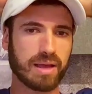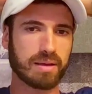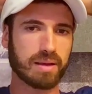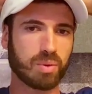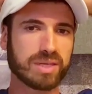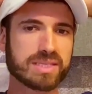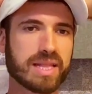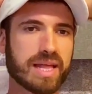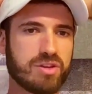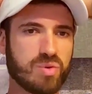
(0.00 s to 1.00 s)
What has
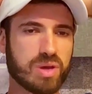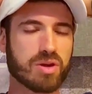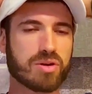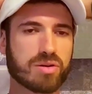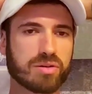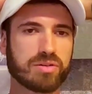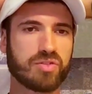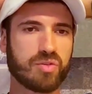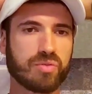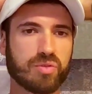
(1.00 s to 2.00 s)
led you here
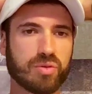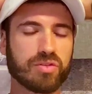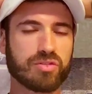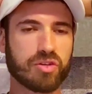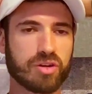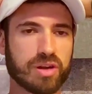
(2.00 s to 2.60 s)
to this journey?